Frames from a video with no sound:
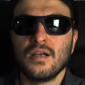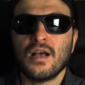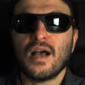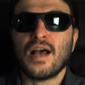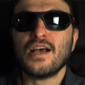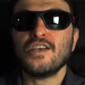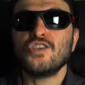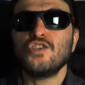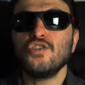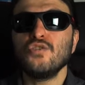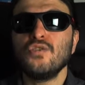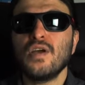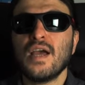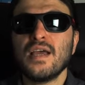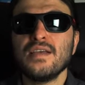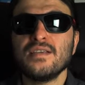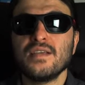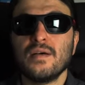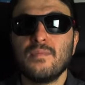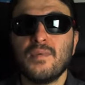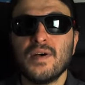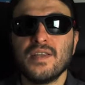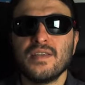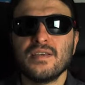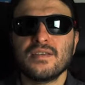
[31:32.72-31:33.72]
as you gaze
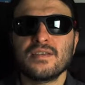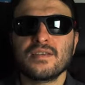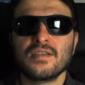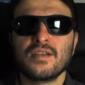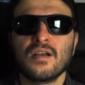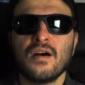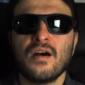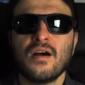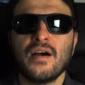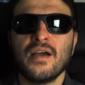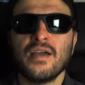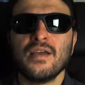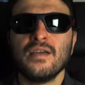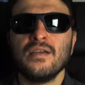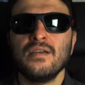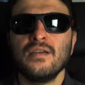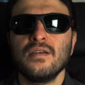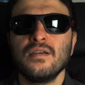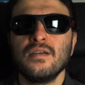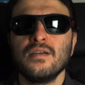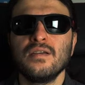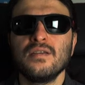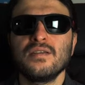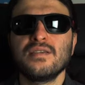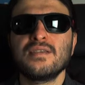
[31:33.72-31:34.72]
up at the sky,
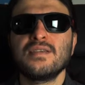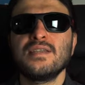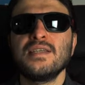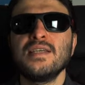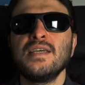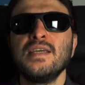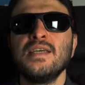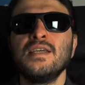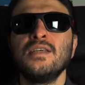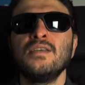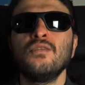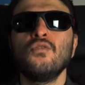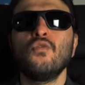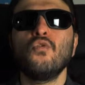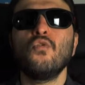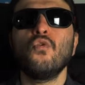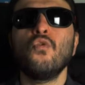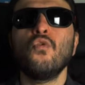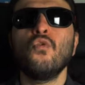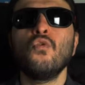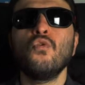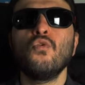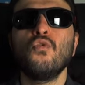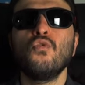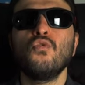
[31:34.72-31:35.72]
seeing
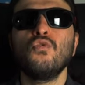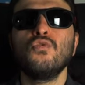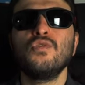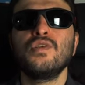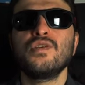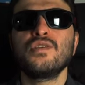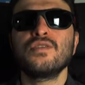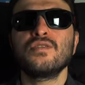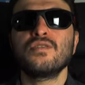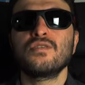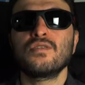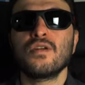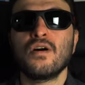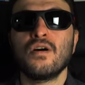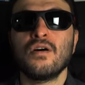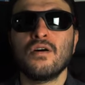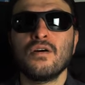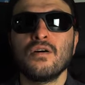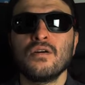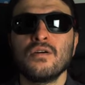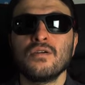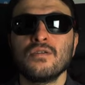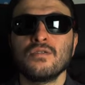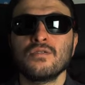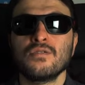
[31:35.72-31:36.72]
all the
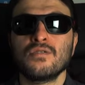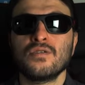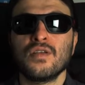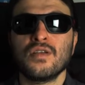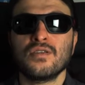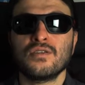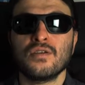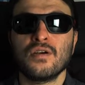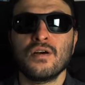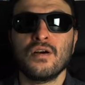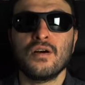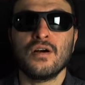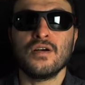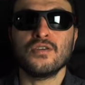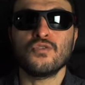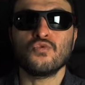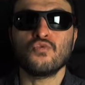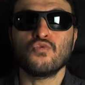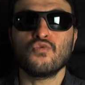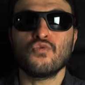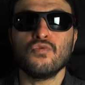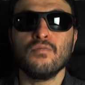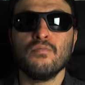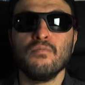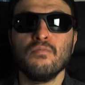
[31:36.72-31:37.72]
stars that are as
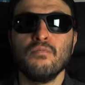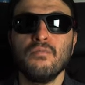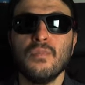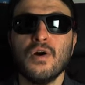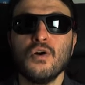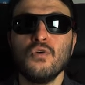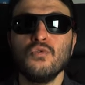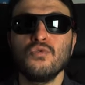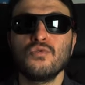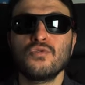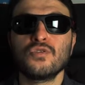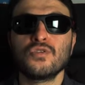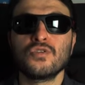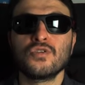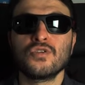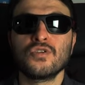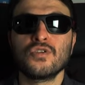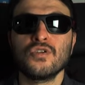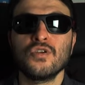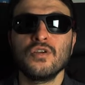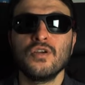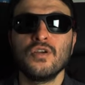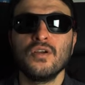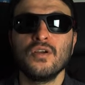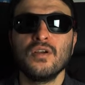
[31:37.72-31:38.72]
remote
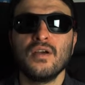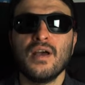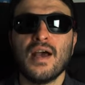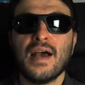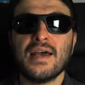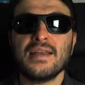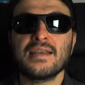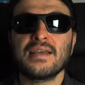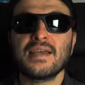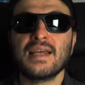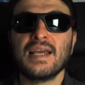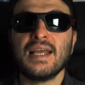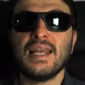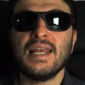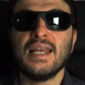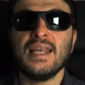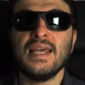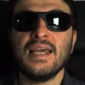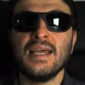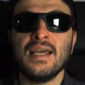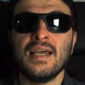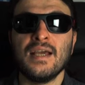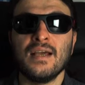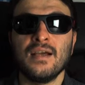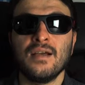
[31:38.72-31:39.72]
and
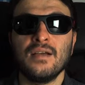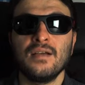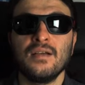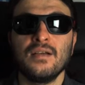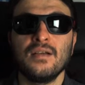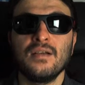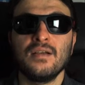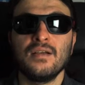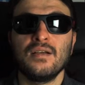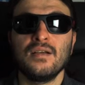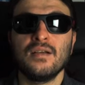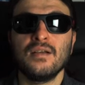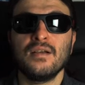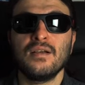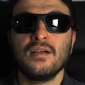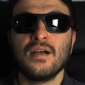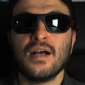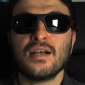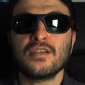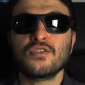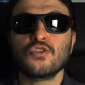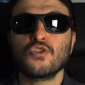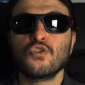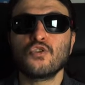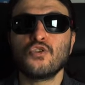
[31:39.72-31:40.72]
clear
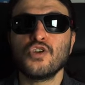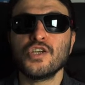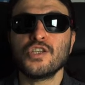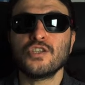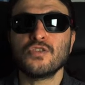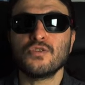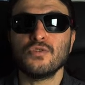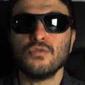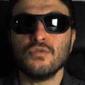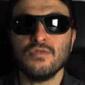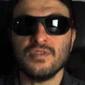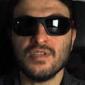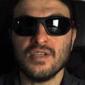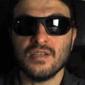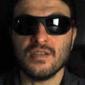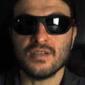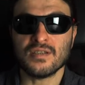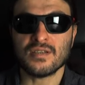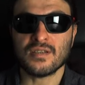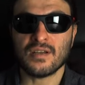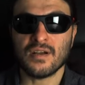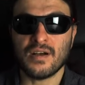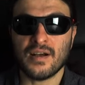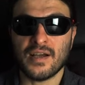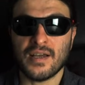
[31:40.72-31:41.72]
as crystals in the
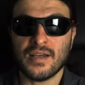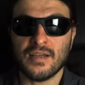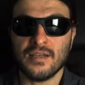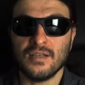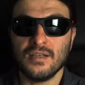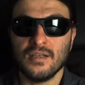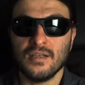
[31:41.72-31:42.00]
sky.